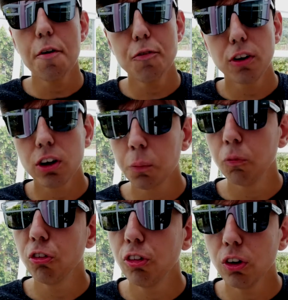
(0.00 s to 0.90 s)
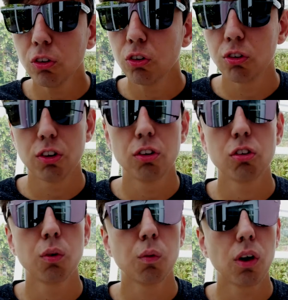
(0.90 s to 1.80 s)
you're confused as
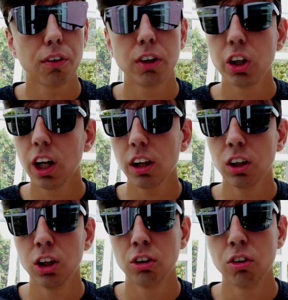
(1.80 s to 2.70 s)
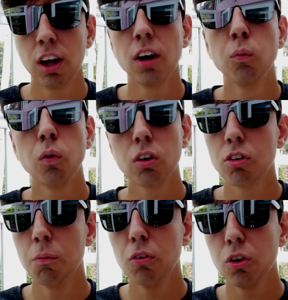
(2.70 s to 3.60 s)
to what the challenge is and what
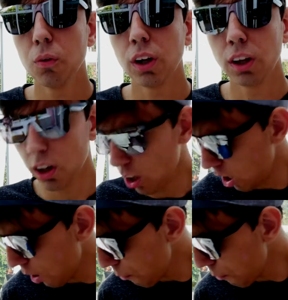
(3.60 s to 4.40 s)
I'm doing, I'm